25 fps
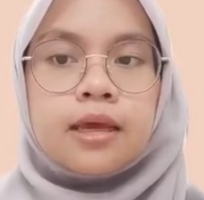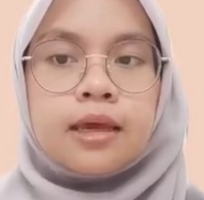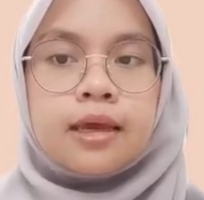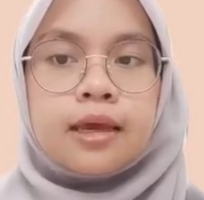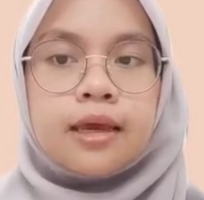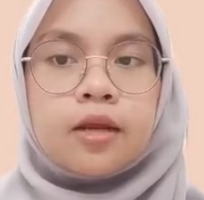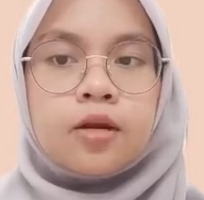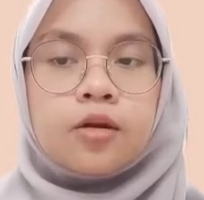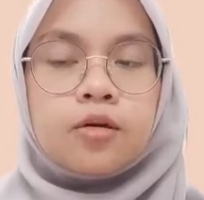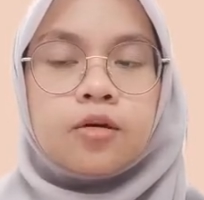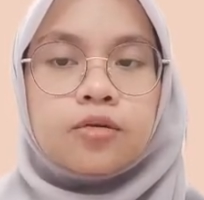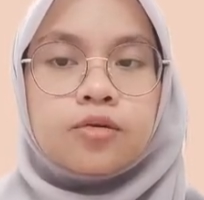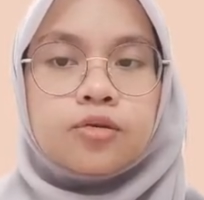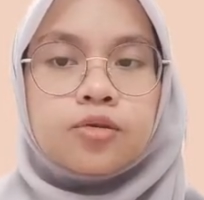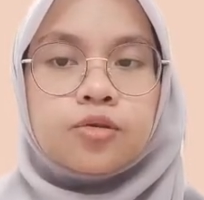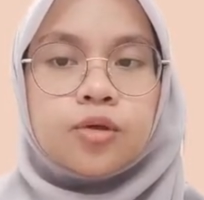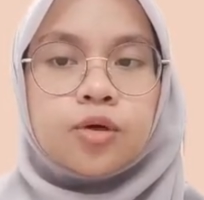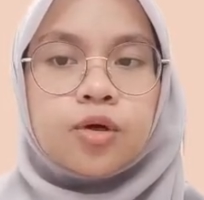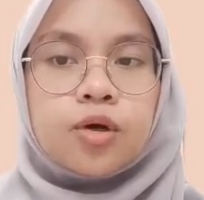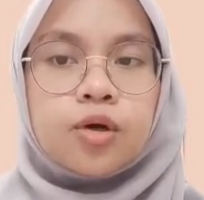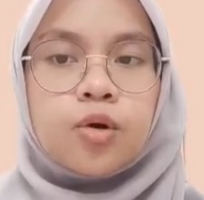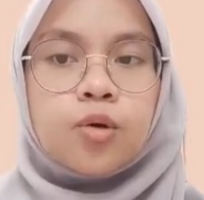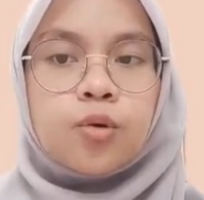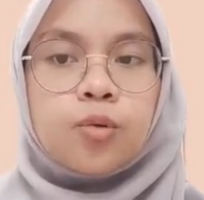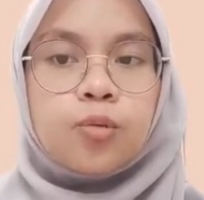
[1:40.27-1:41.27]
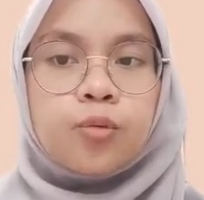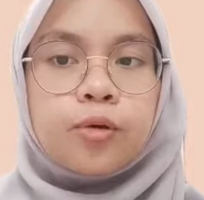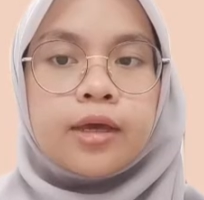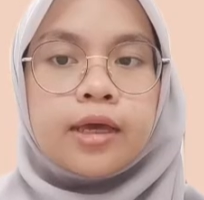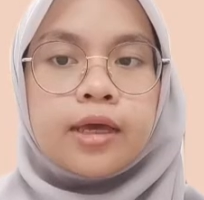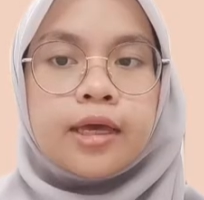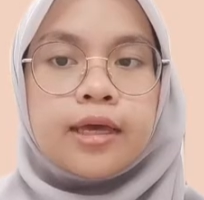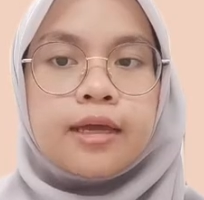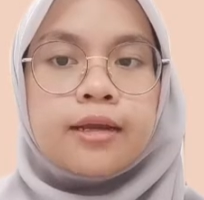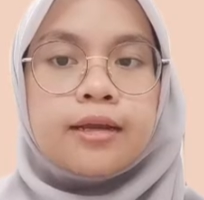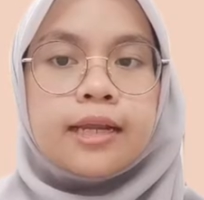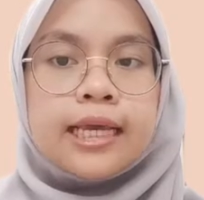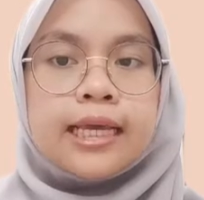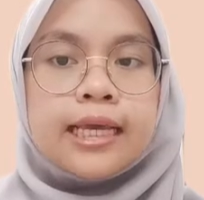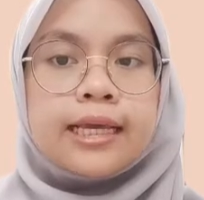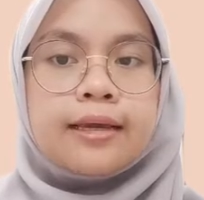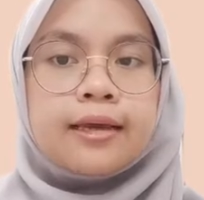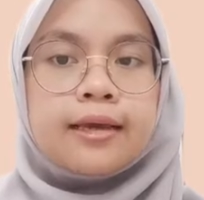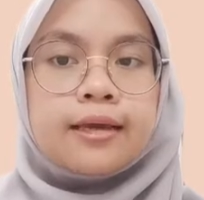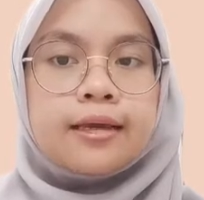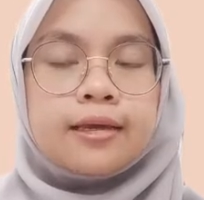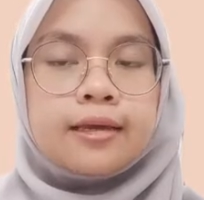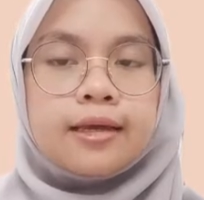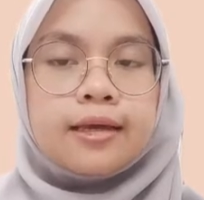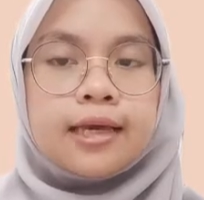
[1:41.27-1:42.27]
and also where they
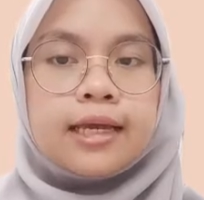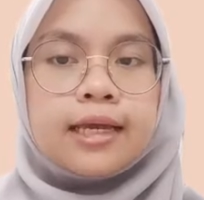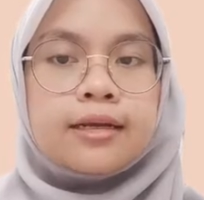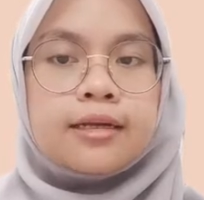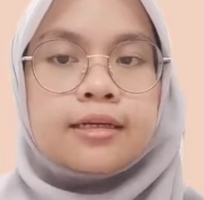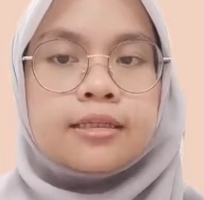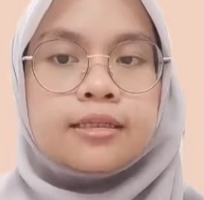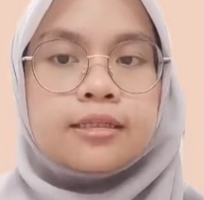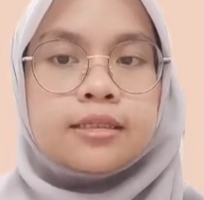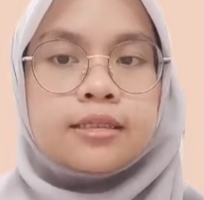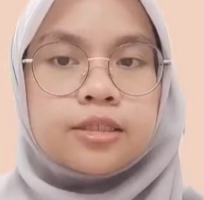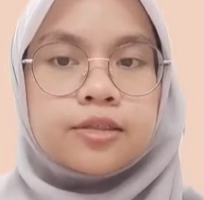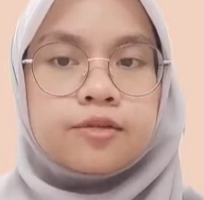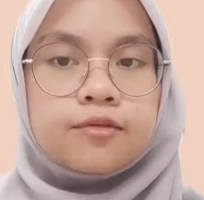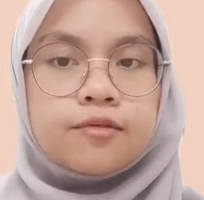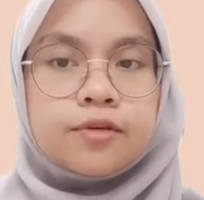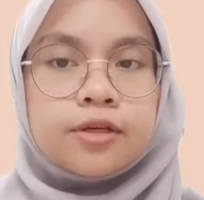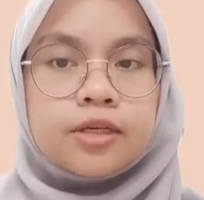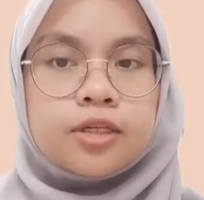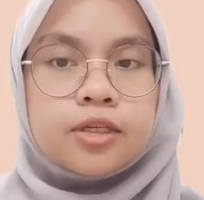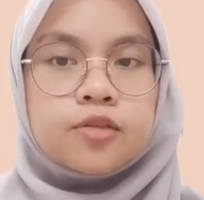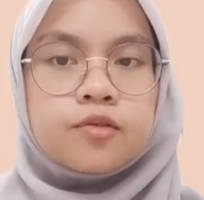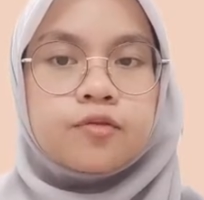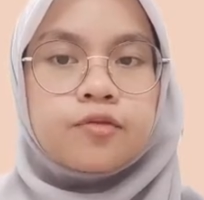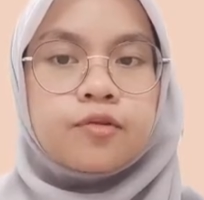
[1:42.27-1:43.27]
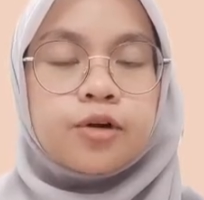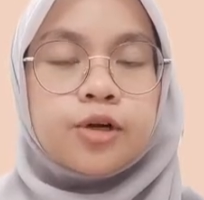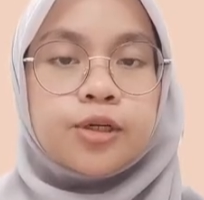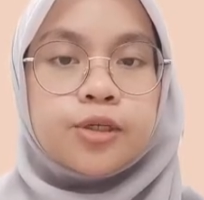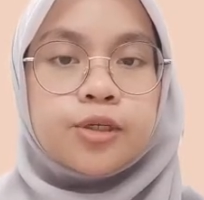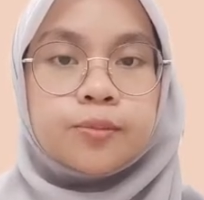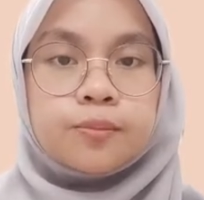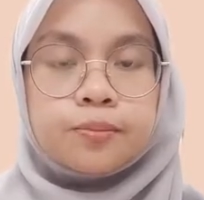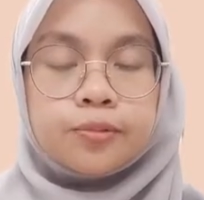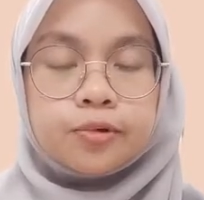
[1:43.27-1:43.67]
can get a service for the